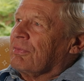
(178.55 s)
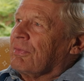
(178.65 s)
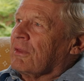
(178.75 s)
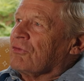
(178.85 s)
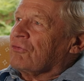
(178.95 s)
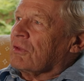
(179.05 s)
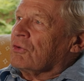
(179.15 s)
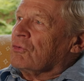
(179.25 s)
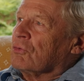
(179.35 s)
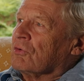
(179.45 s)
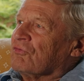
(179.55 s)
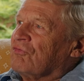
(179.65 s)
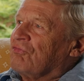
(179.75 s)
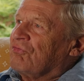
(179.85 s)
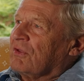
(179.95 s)
they said you could
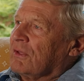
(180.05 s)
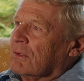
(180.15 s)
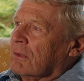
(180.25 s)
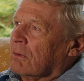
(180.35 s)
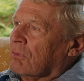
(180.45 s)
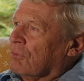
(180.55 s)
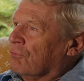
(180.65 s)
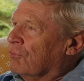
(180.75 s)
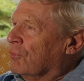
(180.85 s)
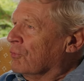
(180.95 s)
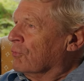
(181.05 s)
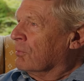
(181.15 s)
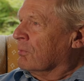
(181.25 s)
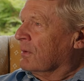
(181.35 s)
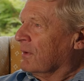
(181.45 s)
feel the
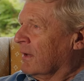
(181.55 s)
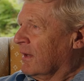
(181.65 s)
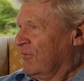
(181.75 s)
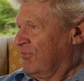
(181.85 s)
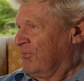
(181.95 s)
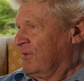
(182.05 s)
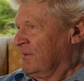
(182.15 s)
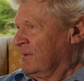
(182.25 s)
room lift.